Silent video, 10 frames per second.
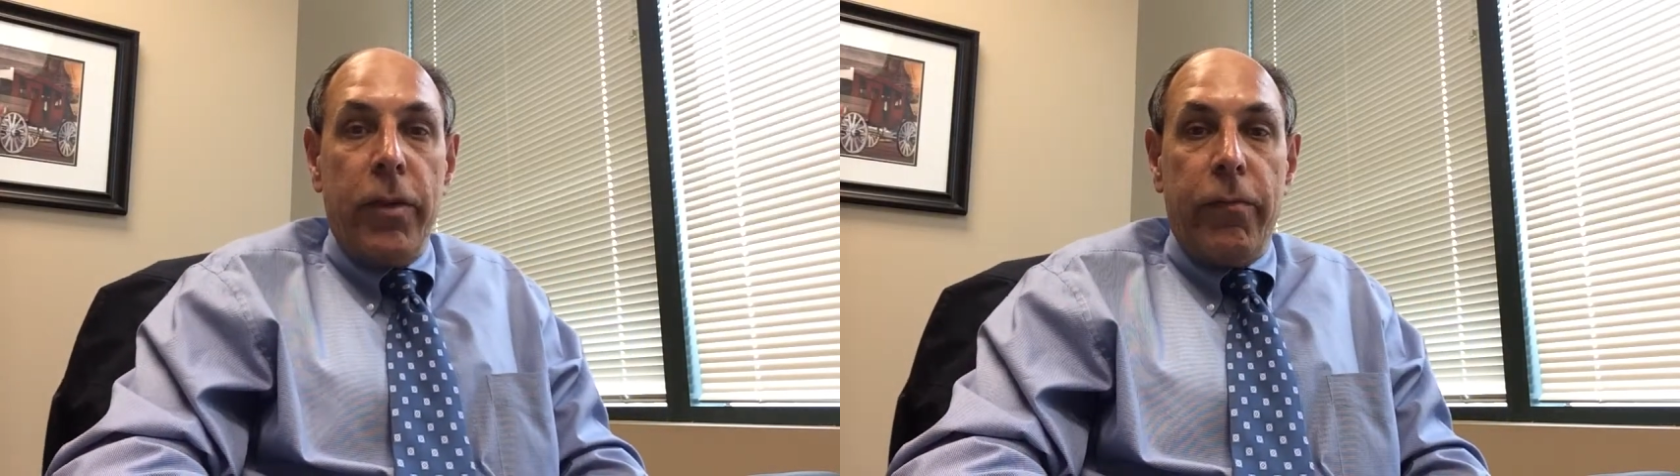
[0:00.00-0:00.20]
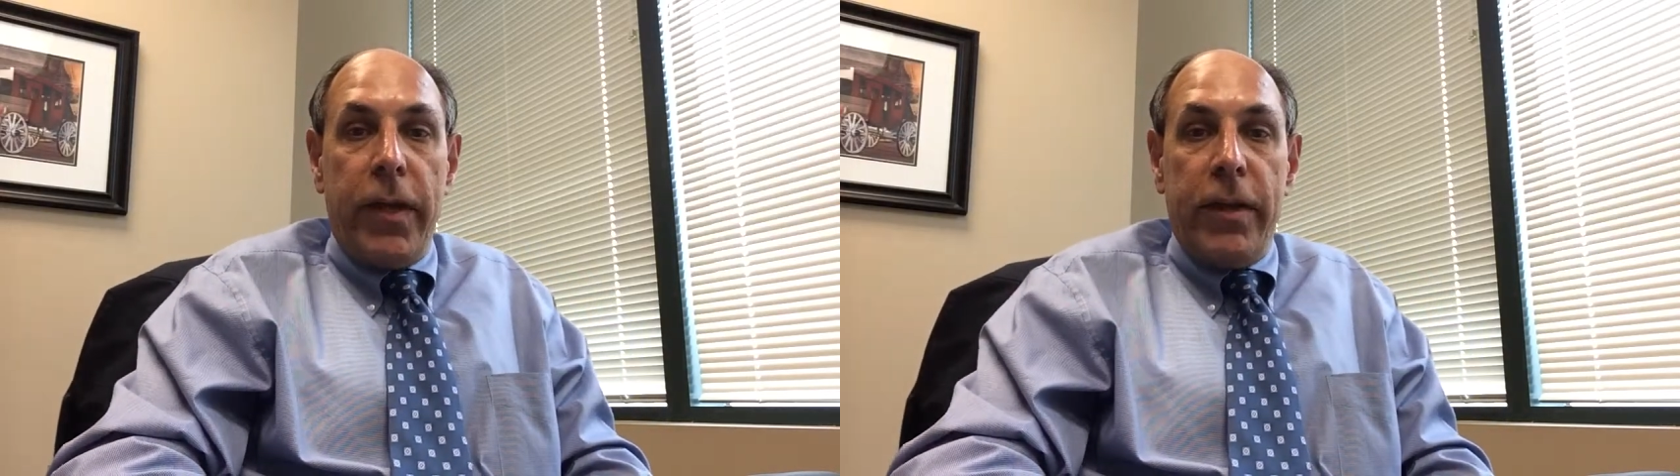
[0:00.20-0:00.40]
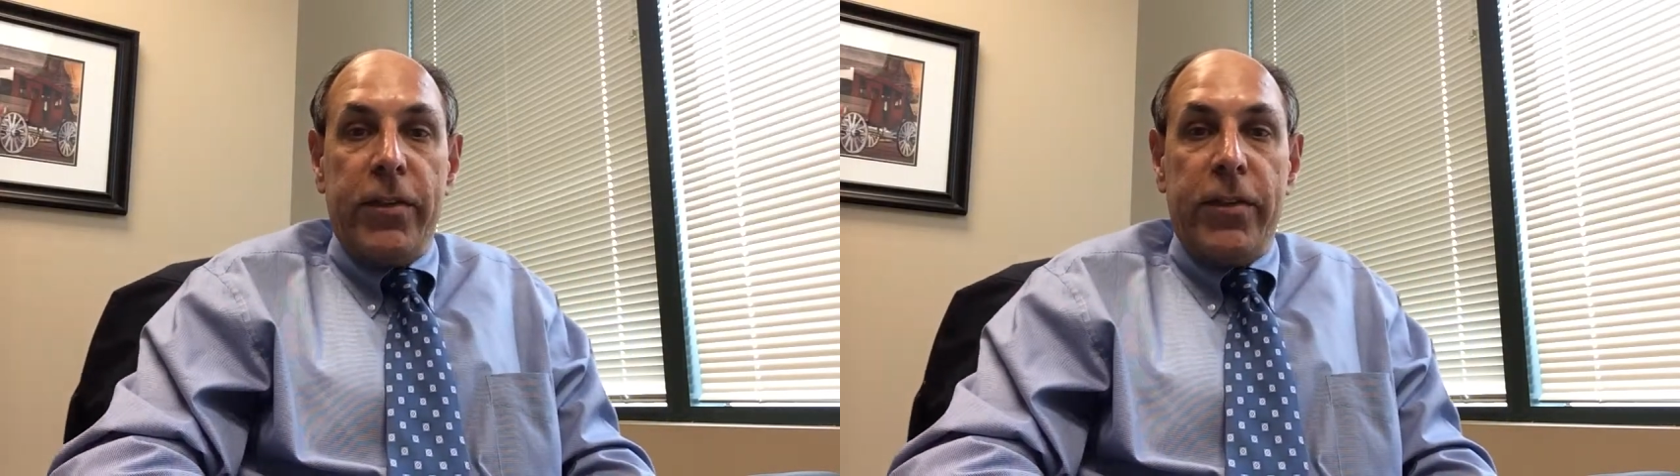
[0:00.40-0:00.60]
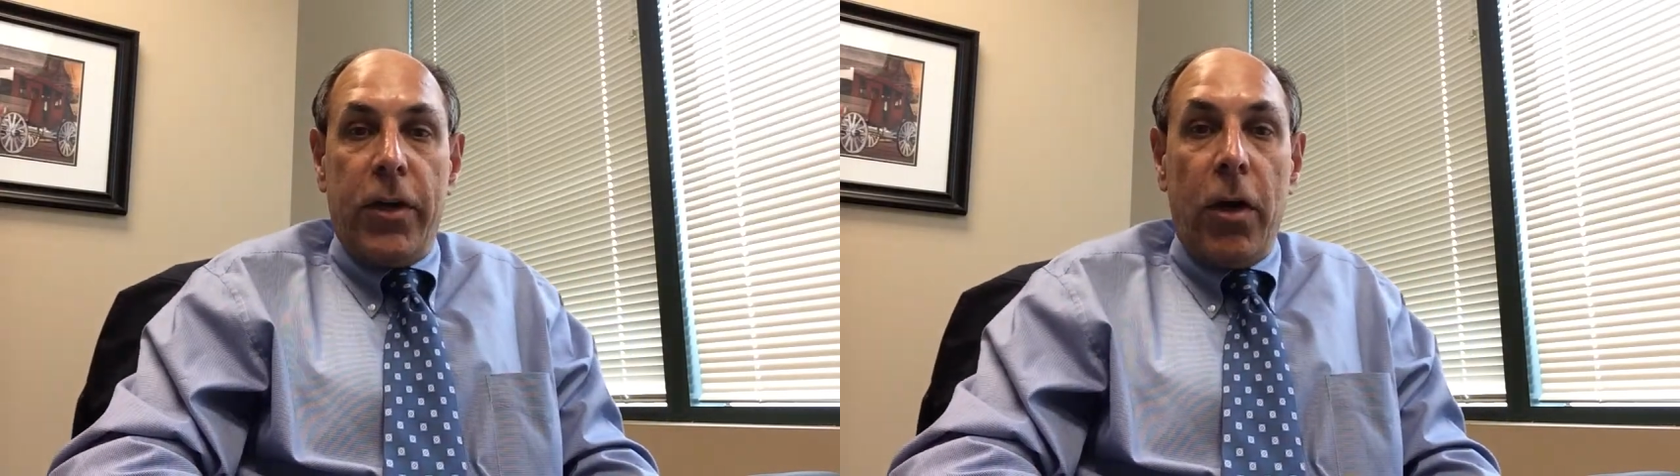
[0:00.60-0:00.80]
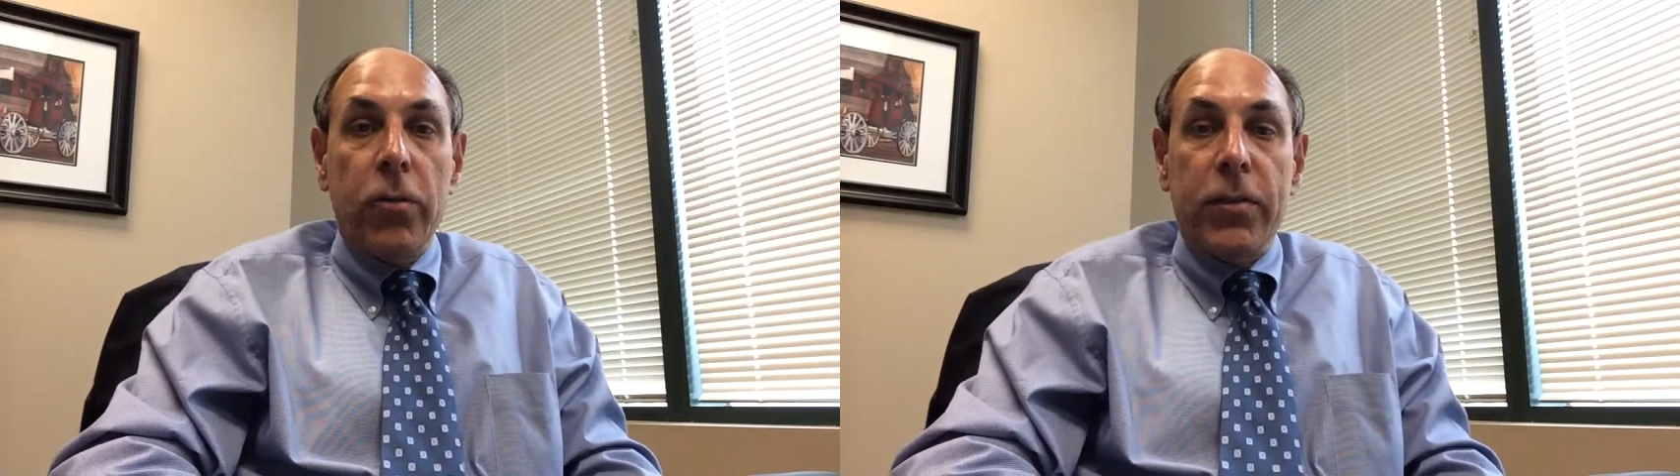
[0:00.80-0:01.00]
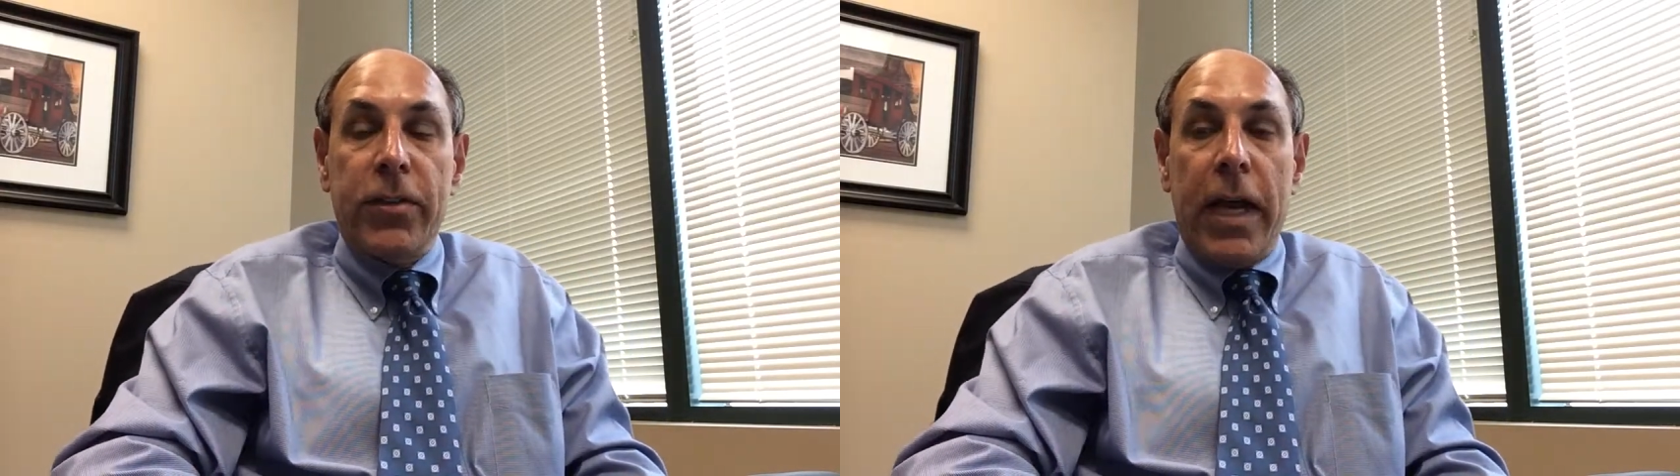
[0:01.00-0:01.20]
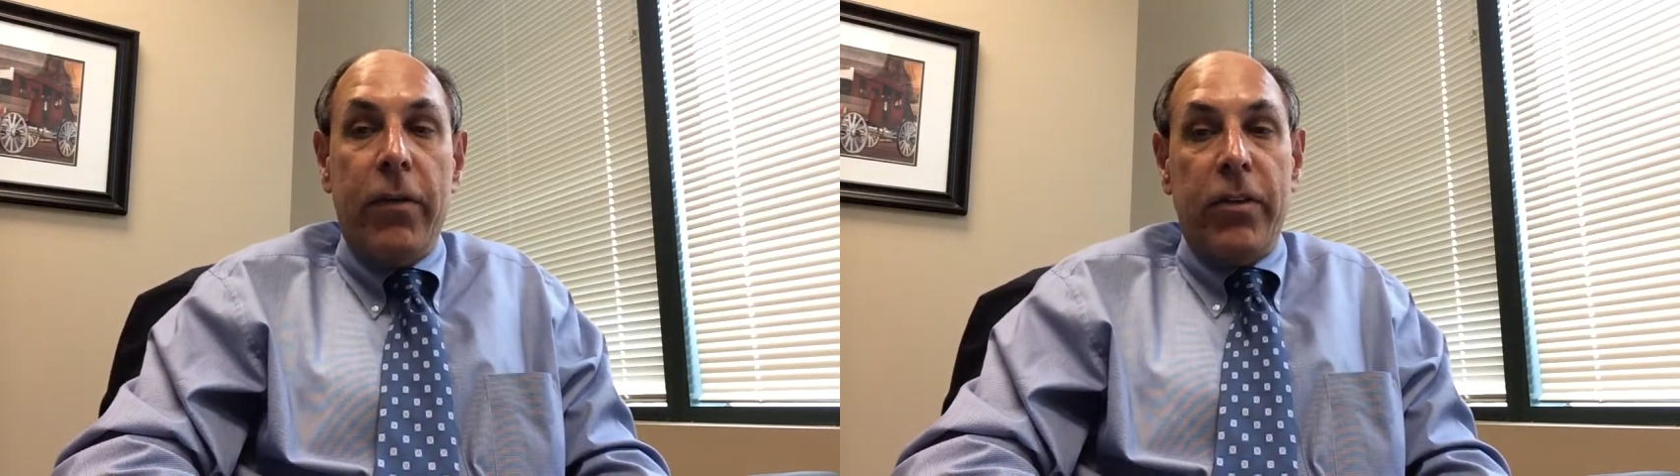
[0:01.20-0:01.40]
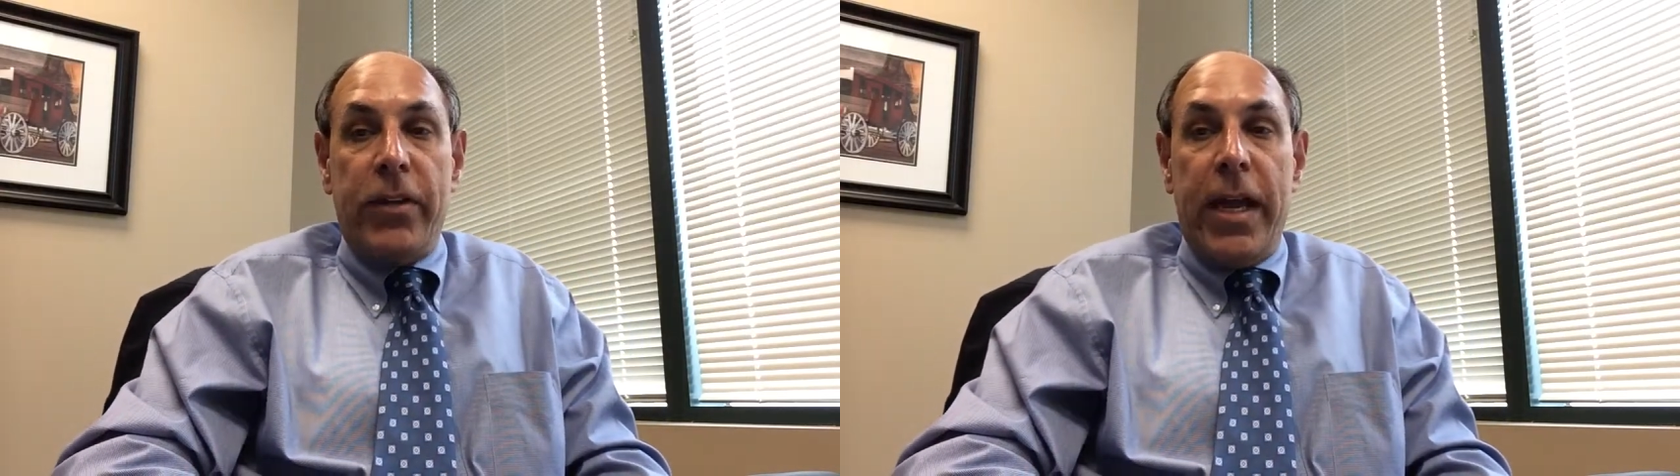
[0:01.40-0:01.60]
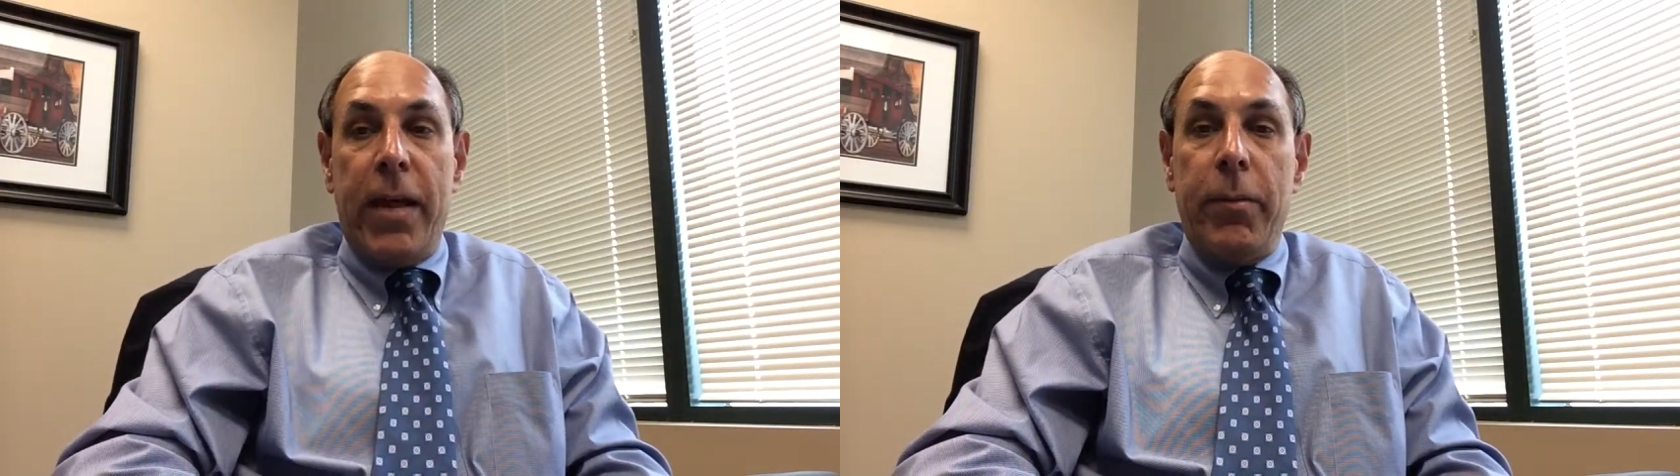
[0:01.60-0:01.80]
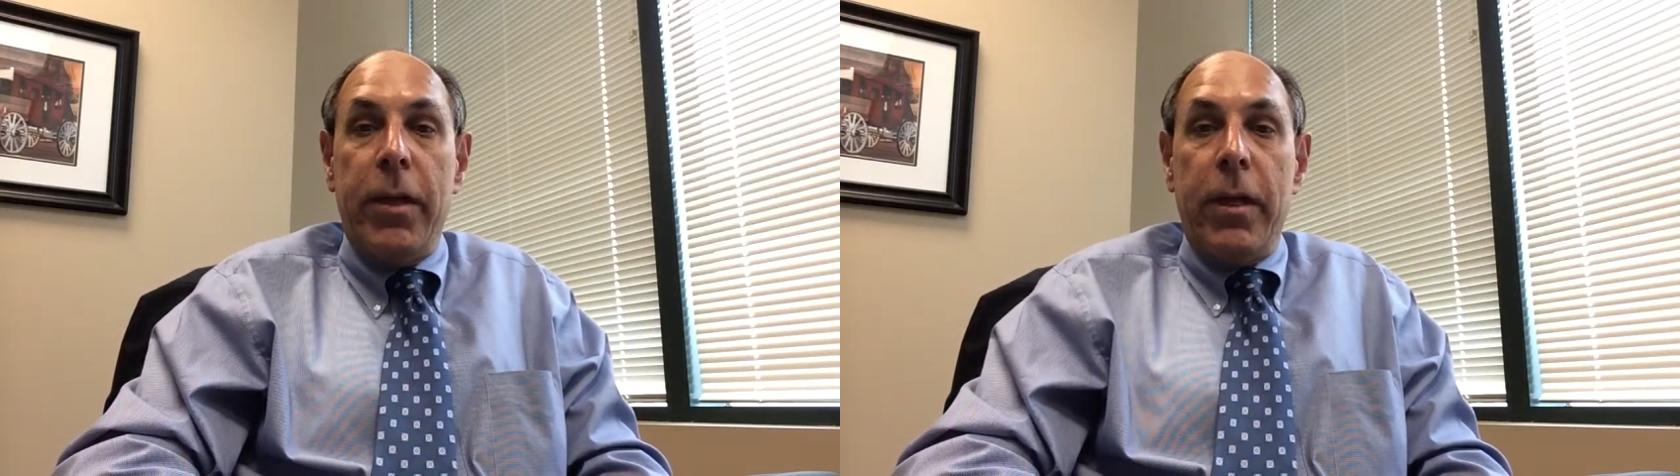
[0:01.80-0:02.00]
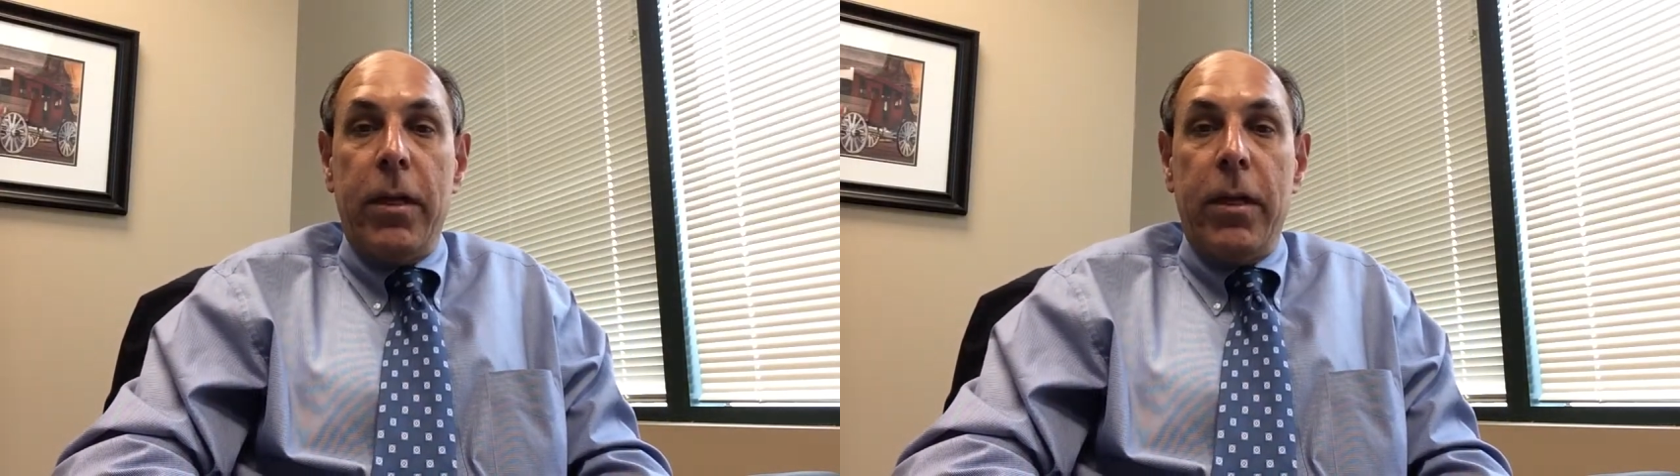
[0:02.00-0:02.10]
the venous ultrasound exam,